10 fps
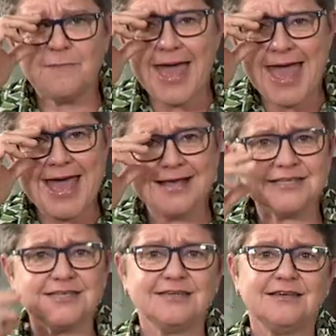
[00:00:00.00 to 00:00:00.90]

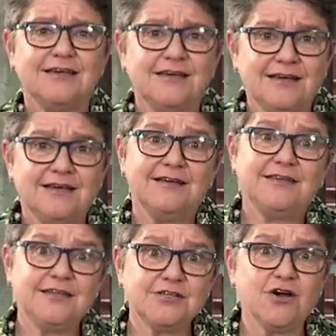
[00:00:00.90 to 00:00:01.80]
bags,
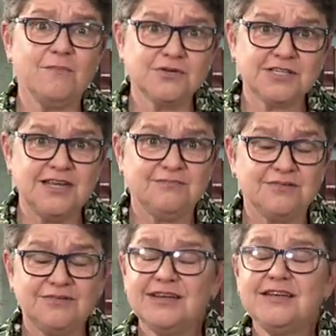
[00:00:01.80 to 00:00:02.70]
and there's a compost heap. It